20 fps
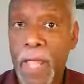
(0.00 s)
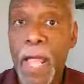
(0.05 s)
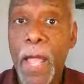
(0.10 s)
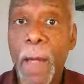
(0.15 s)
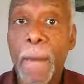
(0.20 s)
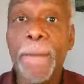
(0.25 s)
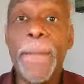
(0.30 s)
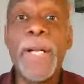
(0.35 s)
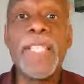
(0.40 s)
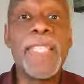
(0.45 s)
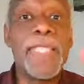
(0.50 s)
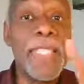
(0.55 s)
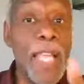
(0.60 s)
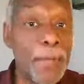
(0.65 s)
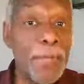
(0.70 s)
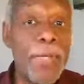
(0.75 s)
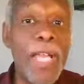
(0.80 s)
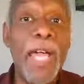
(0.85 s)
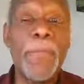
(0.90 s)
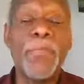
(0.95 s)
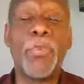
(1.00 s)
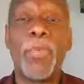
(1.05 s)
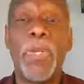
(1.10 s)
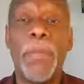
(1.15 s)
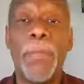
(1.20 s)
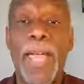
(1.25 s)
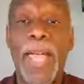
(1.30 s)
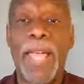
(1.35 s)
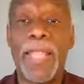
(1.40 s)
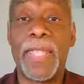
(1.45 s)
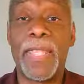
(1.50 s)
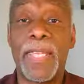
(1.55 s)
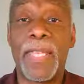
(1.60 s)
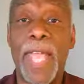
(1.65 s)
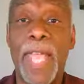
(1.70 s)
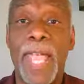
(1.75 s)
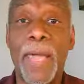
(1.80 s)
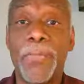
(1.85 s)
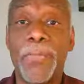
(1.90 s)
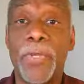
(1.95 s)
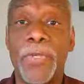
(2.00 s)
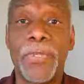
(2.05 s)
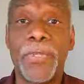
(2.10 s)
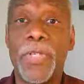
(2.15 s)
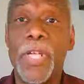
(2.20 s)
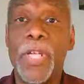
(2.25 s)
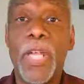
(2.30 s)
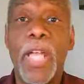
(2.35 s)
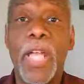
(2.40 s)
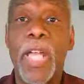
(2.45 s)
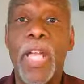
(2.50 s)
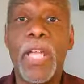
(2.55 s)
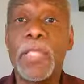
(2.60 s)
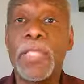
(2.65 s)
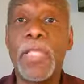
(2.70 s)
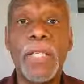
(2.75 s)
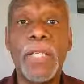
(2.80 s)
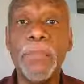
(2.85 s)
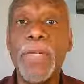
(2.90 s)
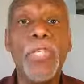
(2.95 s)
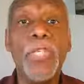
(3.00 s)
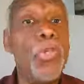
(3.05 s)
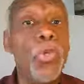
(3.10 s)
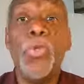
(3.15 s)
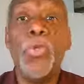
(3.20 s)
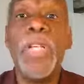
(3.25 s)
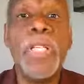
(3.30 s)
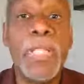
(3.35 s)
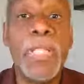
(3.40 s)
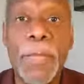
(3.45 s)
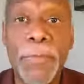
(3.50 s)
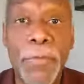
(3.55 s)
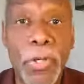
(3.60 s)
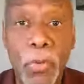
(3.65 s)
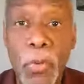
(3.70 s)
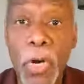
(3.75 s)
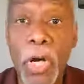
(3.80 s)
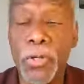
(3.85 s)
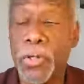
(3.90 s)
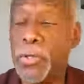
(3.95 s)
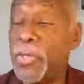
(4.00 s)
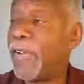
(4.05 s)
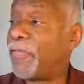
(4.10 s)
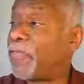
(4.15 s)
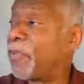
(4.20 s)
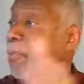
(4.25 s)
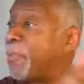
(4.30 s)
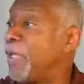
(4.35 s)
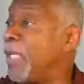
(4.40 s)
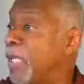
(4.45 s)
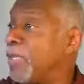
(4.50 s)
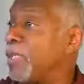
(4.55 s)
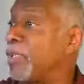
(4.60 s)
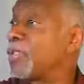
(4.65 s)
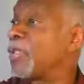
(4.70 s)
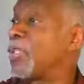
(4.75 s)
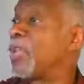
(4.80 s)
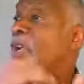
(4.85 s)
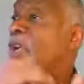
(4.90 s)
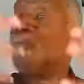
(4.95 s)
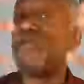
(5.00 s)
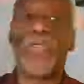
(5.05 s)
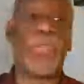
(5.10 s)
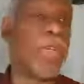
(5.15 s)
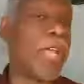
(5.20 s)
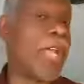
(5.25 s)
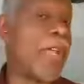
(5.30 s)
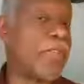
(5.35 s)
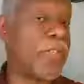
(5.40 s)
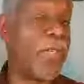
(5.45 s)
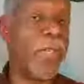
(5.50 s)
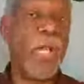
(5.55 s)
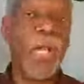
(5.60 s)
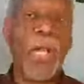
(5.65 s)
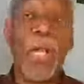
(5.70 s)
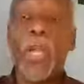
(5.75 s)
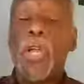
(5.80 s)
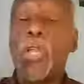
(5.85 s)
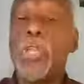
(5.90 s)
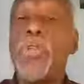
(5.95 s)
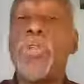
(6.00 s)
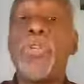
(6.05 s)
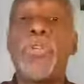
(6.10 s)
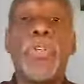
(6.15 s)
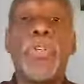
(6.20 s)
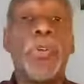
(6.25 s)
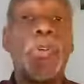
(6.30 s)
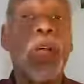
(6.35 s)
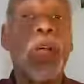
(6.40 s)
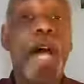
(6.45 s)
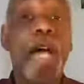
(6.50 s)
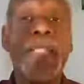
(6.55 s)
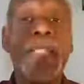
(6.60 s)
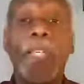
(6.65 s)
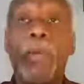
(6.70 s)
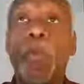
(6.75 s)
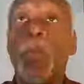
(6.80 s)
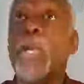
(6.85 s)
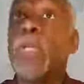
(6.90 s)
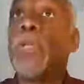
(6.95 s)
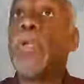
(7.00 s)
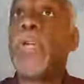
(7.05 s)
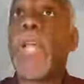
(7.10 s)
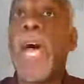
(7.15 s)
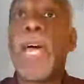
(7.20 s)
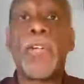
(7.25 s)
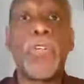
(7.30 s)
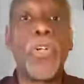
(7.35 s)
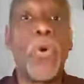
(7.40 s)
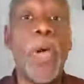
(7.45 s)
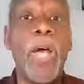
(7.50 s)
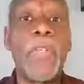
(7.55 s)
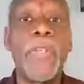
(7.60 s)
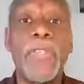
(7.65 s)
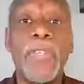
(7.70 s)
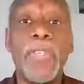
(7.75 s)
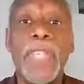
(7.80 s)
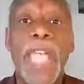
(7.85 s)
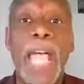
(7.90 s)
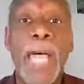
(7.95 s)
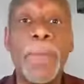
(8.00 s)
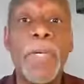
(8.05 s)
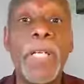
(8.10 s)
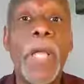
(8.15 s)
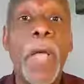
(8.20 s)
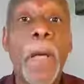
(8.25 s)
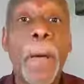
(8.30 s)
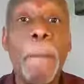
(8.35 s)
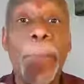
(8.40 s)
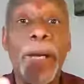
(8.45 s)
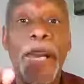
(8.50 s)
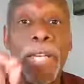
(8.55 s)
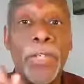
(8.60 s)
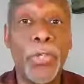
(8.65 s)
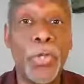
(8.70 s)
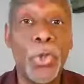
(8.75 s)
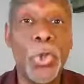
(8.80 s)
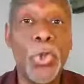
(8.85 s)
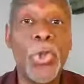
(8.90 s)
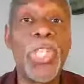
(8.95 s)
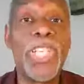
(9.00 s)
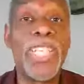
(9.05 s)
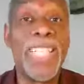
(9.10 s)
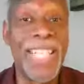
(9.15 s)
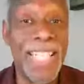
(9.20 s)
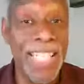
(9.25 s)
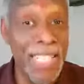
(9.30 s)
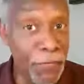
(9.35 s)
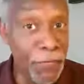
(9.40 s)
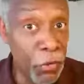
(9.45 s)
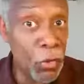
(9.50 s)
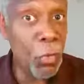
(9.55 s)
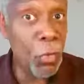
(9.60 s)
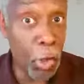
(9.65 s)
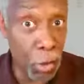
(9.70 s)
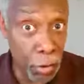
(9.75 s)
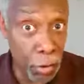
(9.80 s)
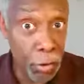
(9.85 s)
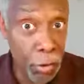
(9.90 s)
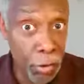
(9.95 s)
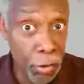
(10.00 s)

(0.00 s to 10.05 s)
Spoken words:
But sometimes when a bad thing happens, it doesn't mean you did something wrong. You don't have to beat yourself. You don't have to. You just go to God and say, well, Lord, I don't know why this is happening, but I know you're the deliverer.